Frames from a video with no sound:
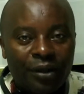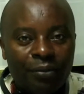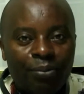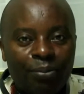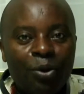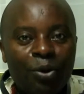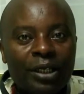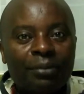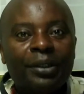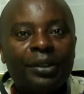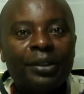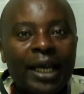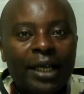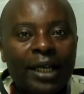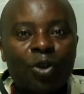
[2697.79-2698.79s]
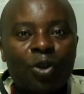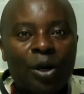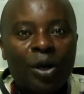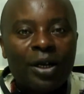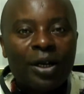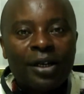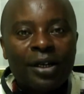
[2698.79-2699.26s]
Put something
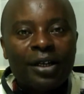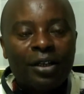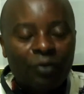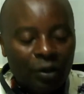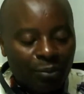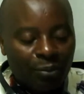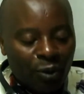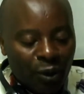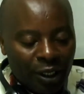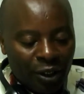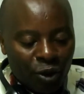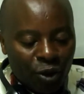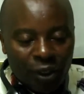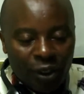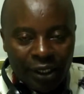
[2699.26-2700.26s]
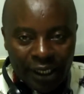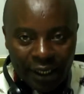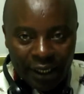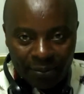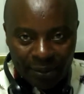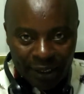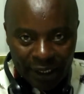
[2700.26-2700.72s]
extra. If your employer is doing
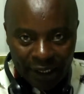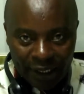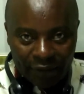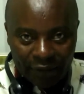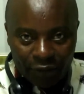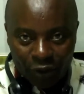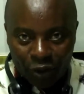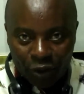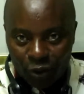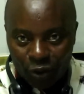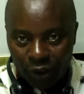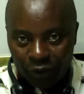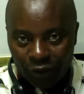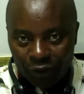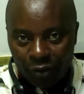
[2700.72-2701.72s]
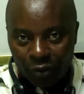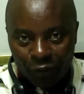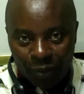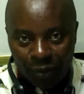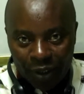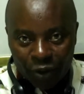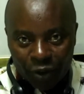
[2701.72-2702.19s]
10% for you in form of
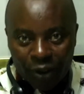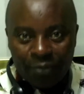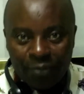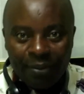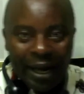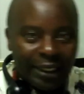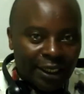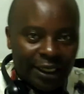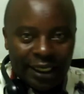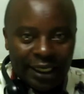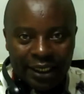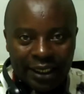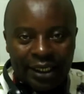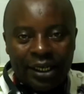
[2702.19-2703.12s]
pension, match that